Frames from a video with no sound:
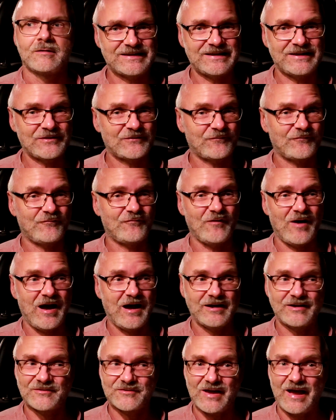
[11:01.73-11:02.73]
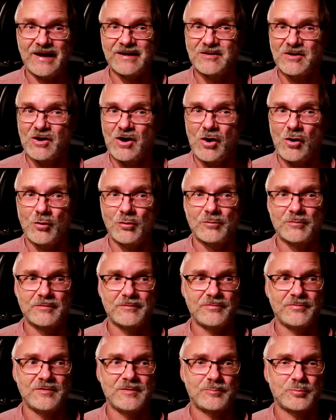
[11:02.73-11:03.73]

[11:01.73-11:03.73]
As far as I know, the